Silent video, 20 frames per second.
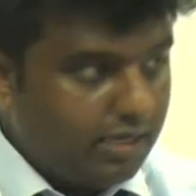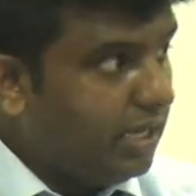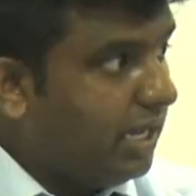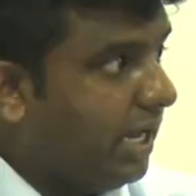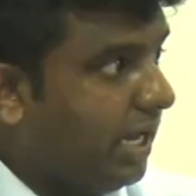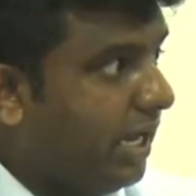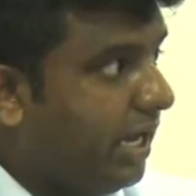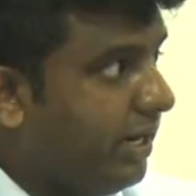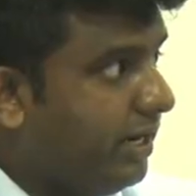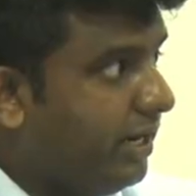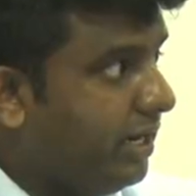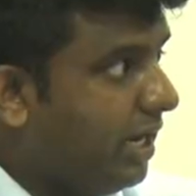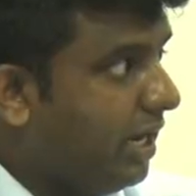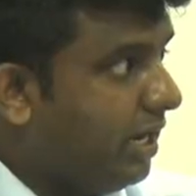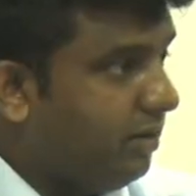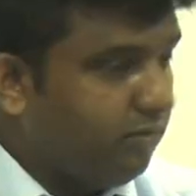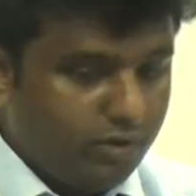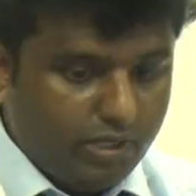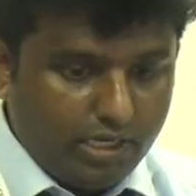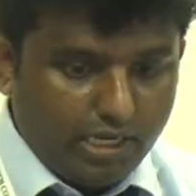And
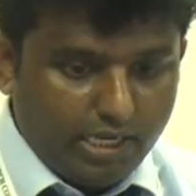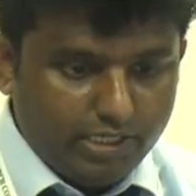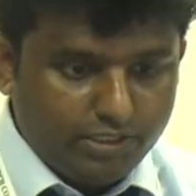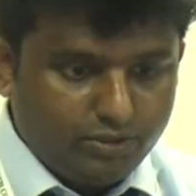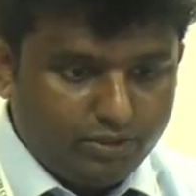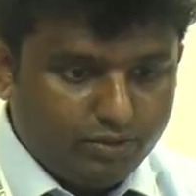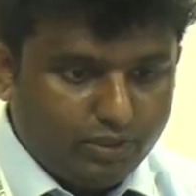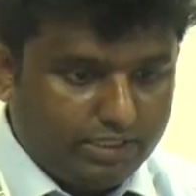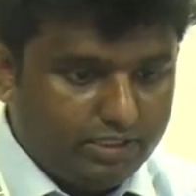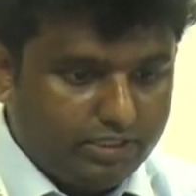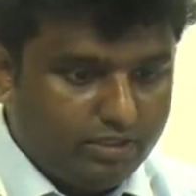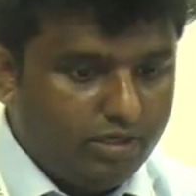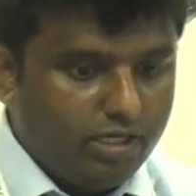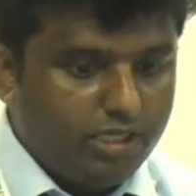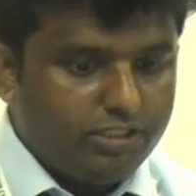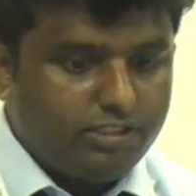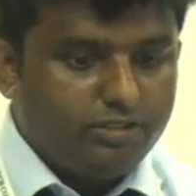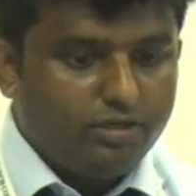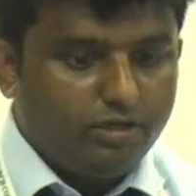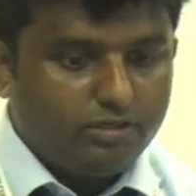I would like to
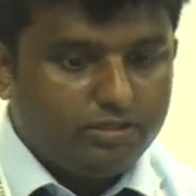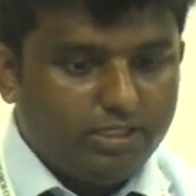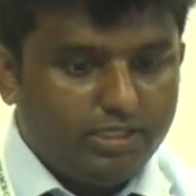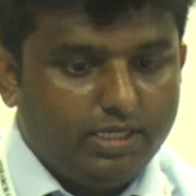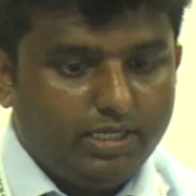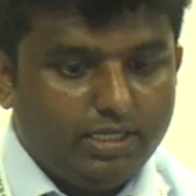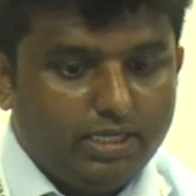acknowledge Dr.